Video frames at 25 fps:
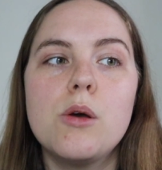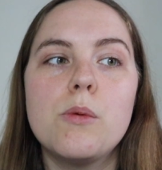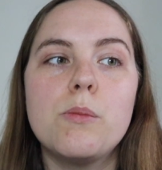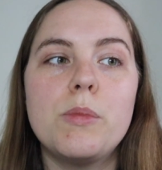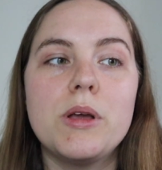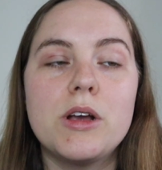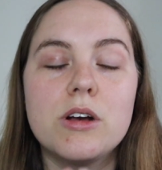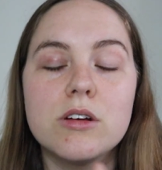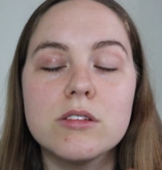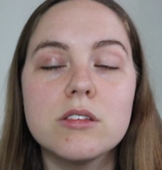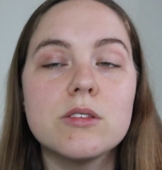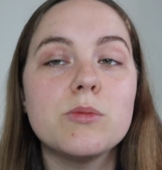
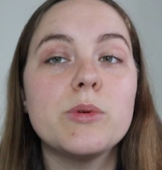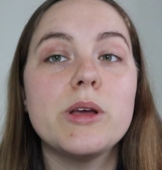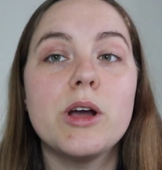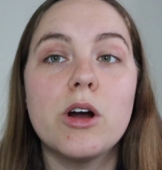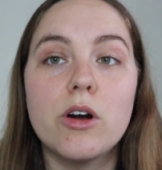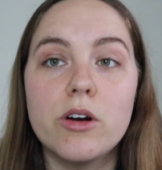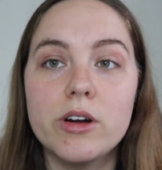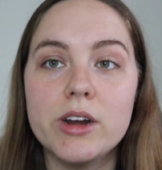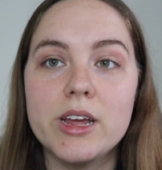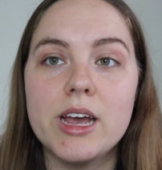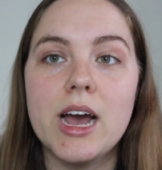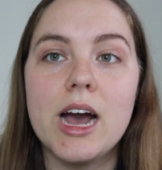because we
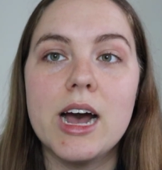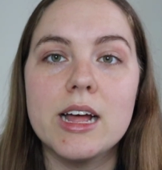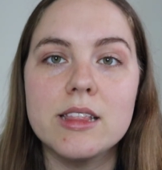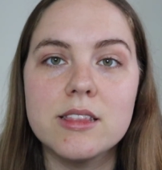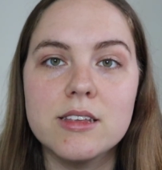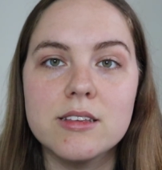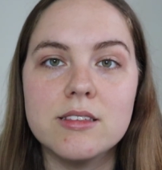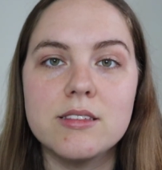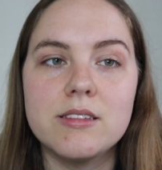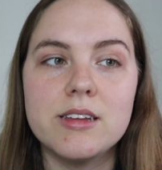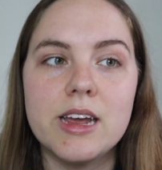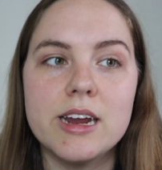already
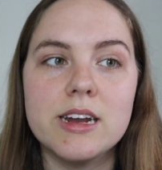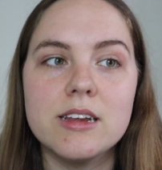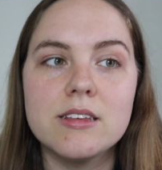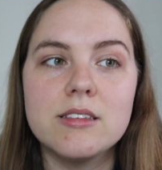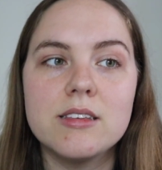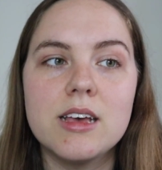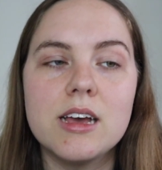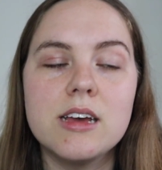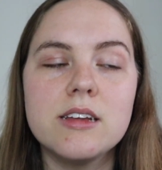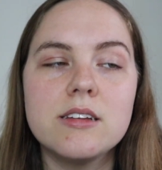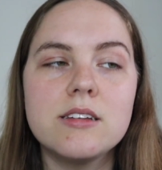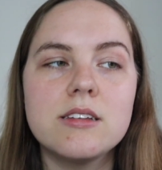had this data
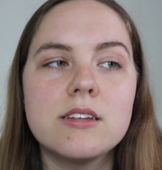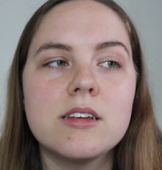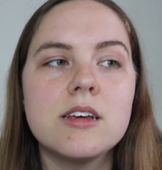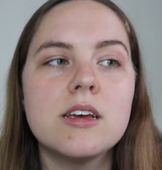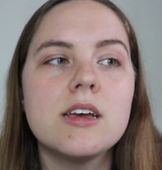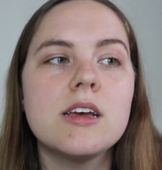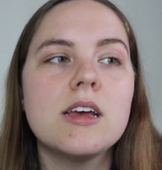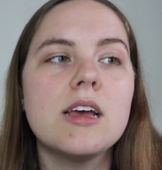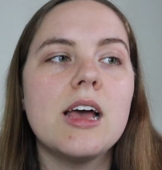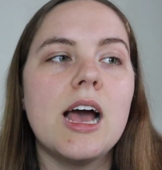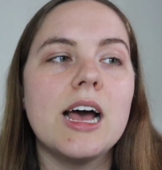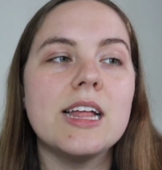set
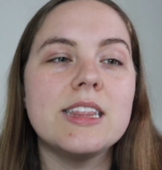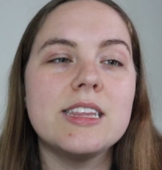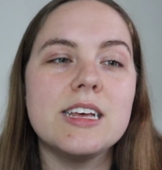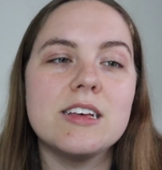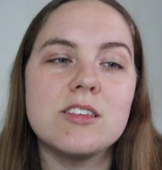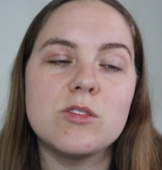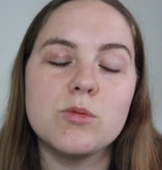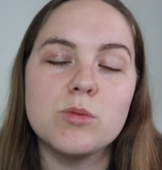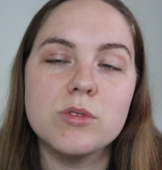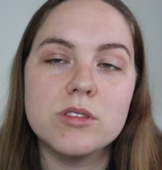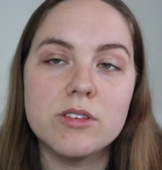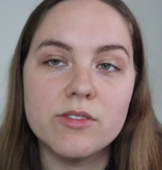and
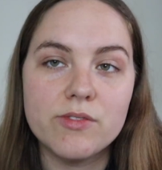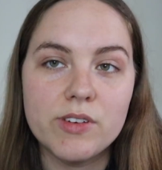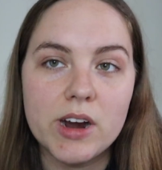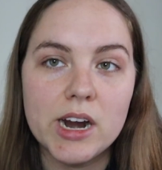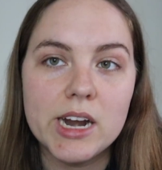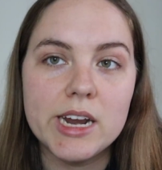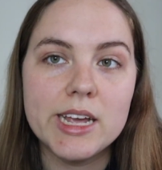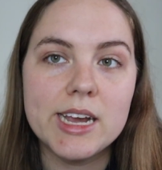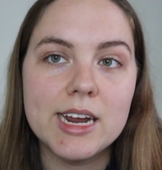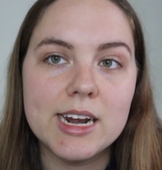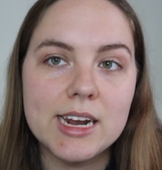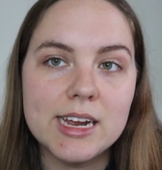this was a
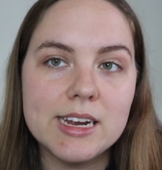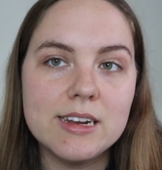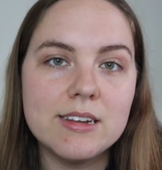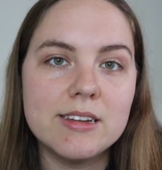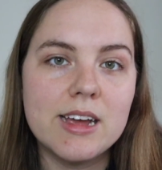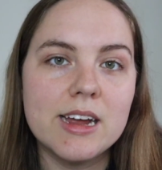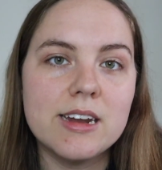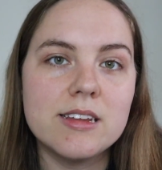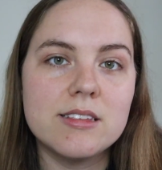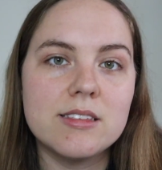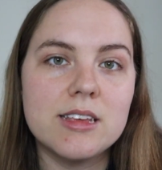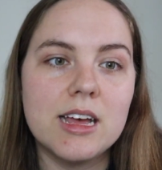fairly clean
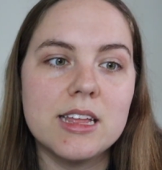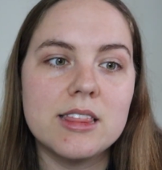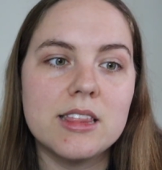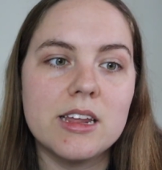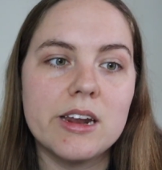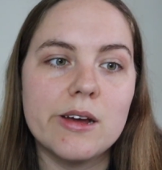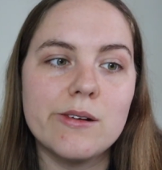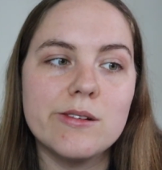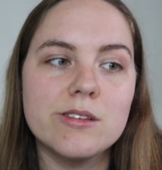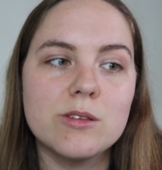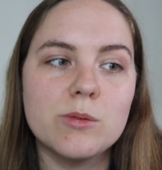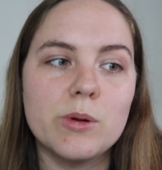data set
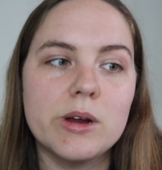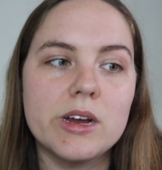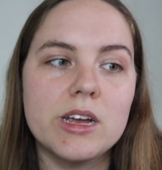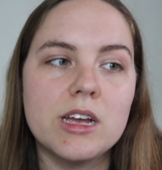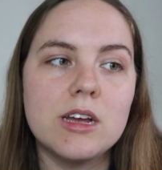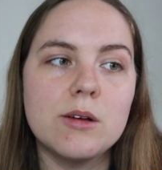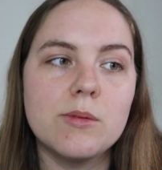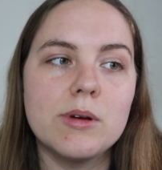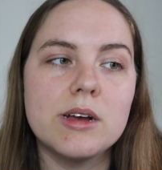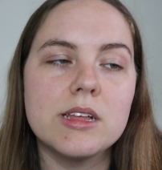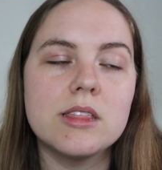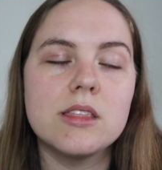that I was
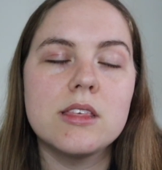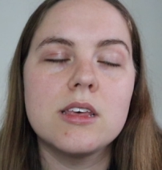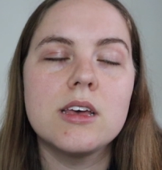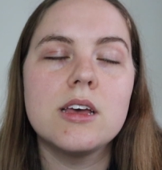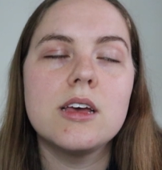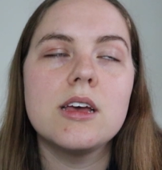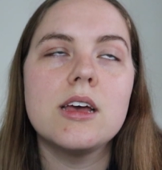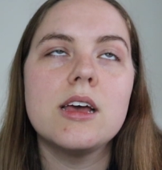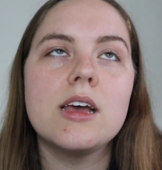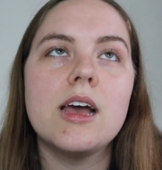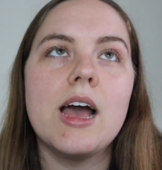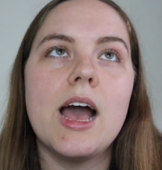working with,
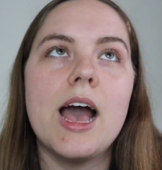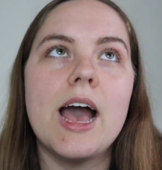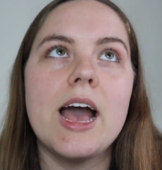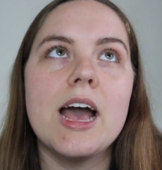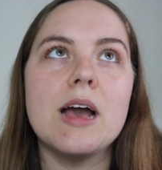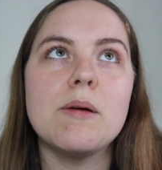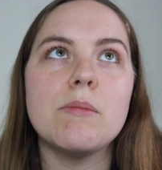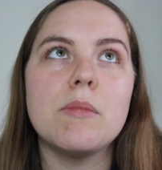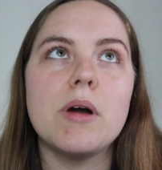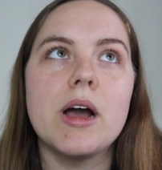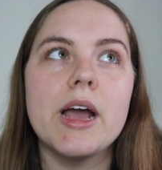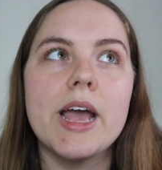
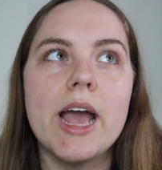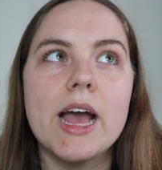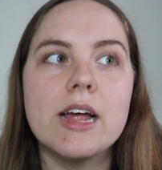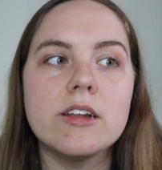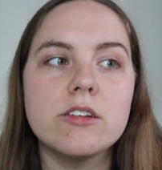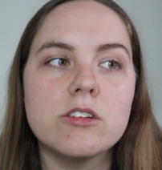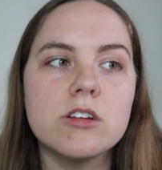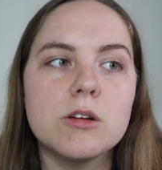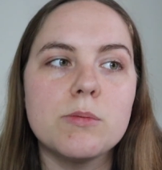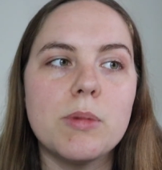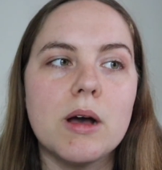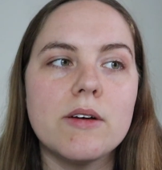um, I
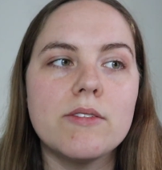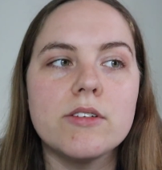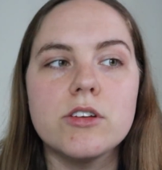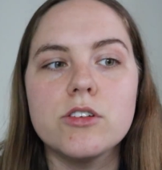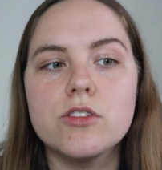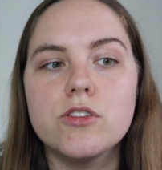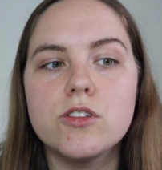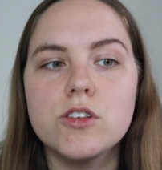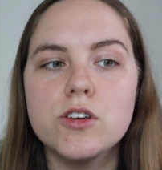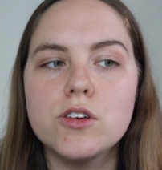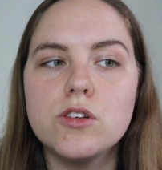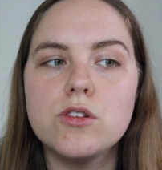ended up
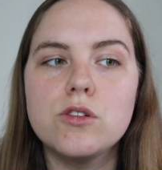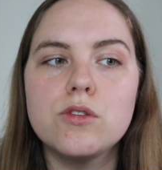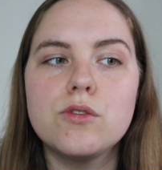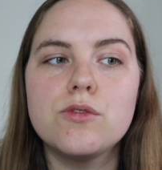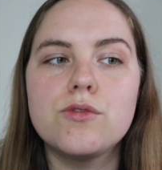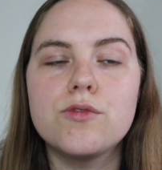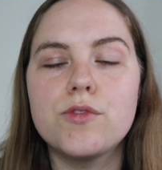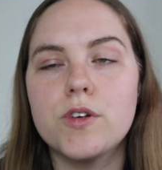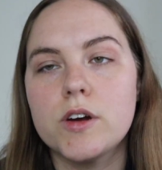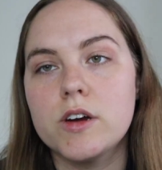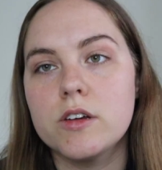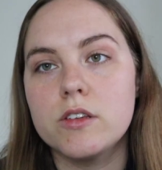having
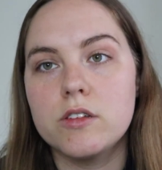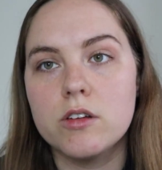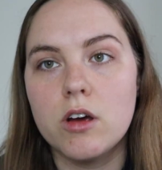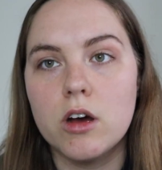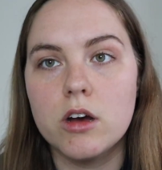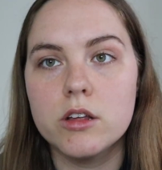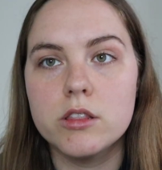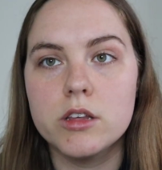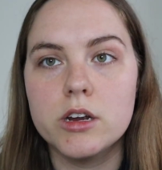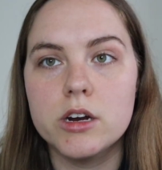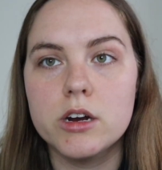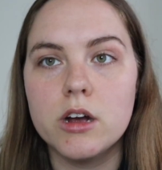two first
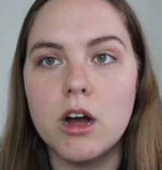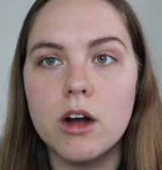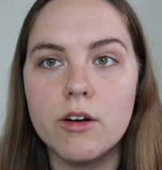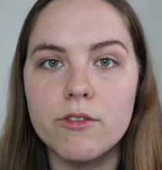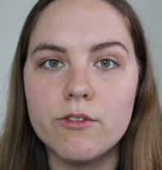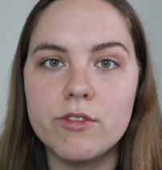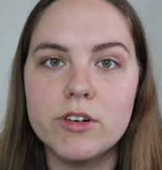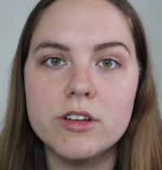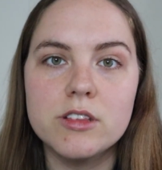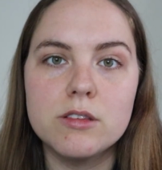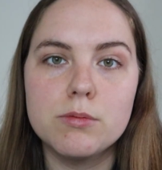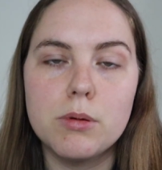author
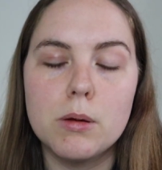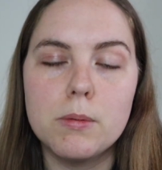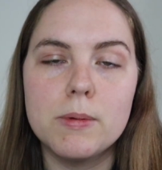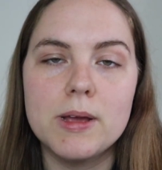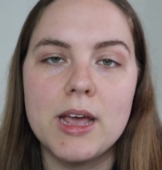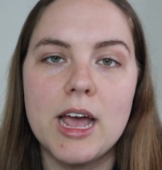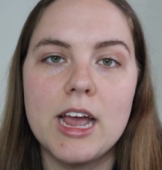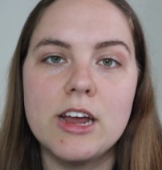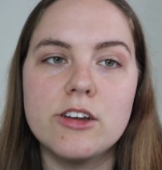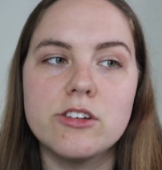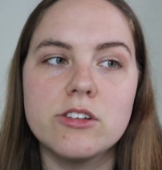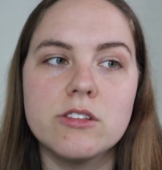conference
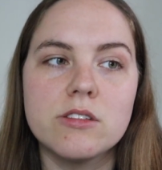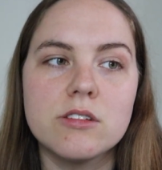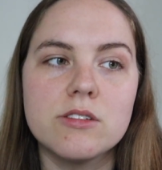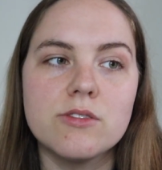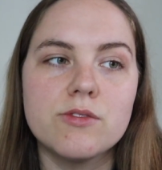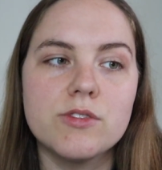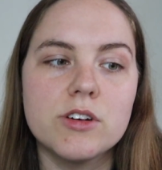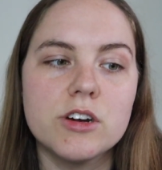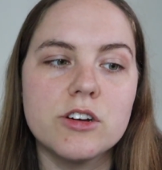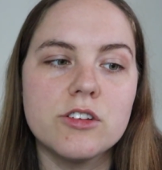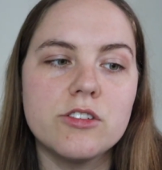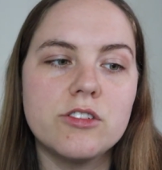publications
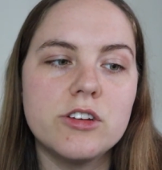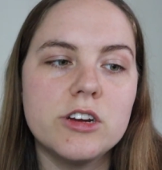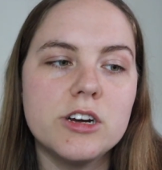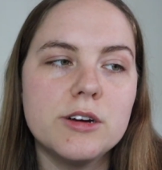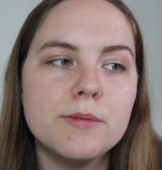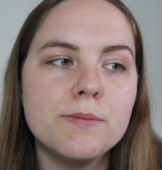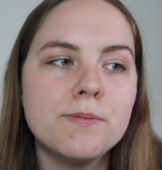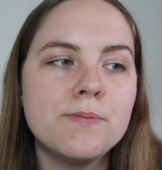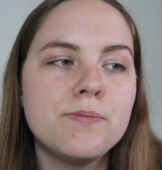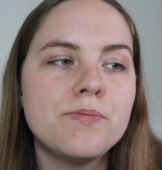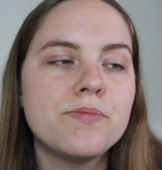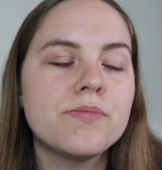in first
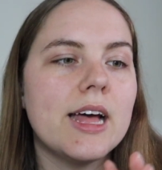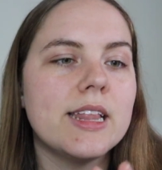year.